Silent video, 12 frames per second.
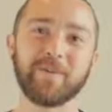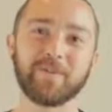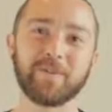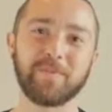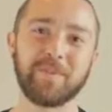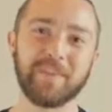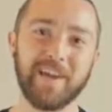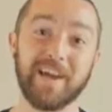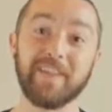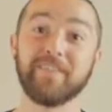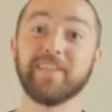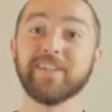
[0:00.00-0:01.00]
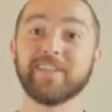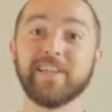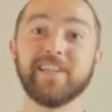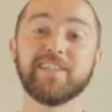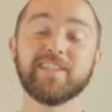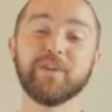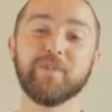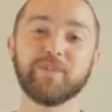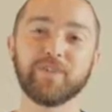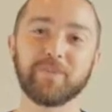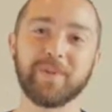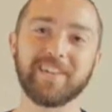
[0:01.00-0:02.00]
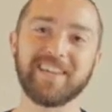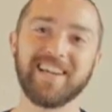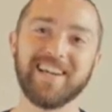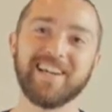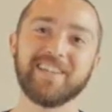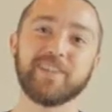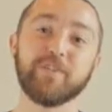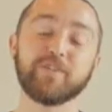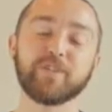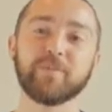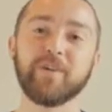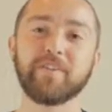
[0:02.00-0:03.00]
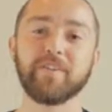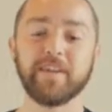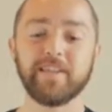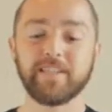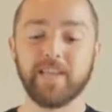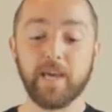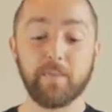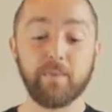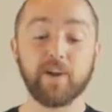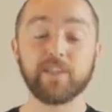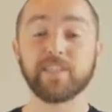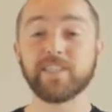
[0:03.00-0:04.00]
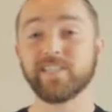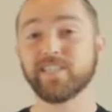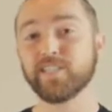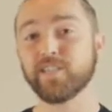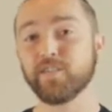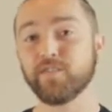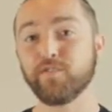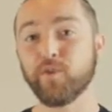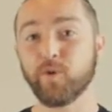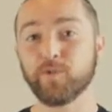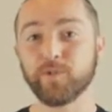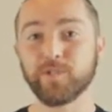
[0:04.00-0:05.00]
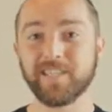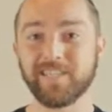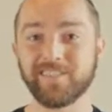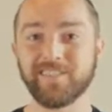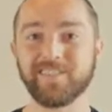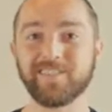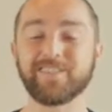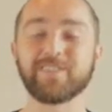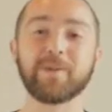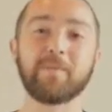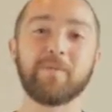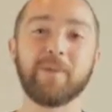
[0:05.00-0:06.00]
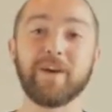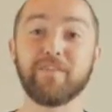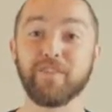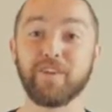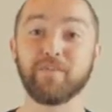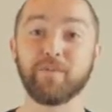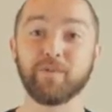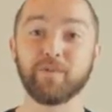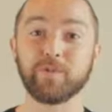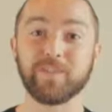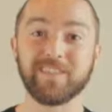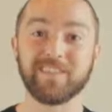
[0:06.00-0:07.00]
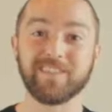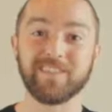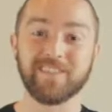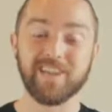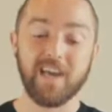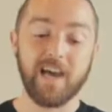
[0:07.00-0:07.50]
Goldsmith and this is Silversmith. Silversmith is a project consisting of 4 routines. They're some of my favorite routines.